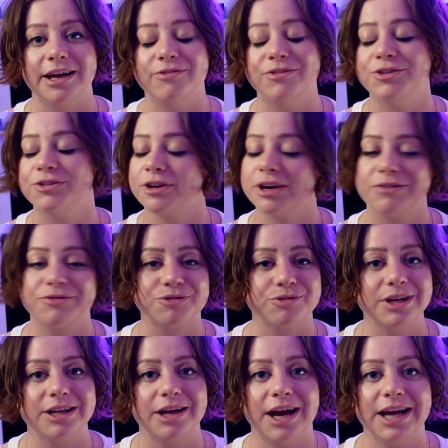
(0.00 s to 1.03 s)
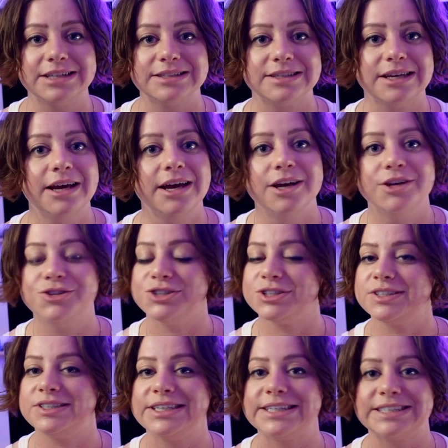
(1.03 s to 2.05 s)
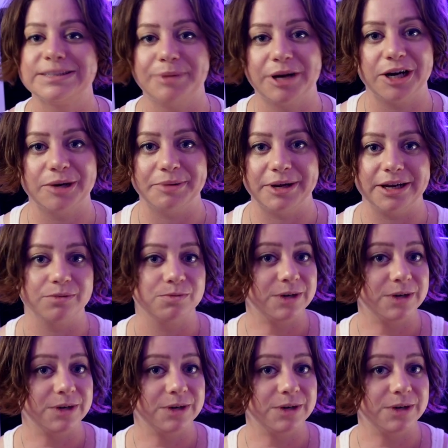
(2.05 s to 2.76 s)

If you don't have 3 lights, just experiment.